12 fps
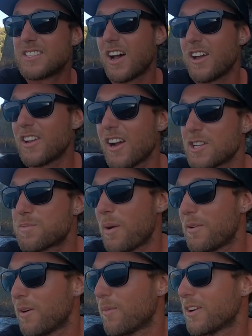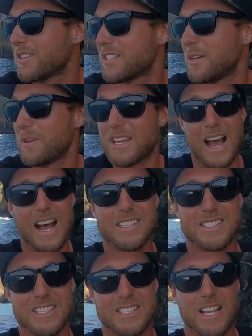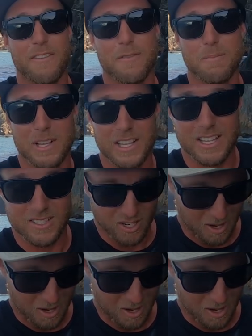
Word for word: So you guys probably don't wanna see me casting seven million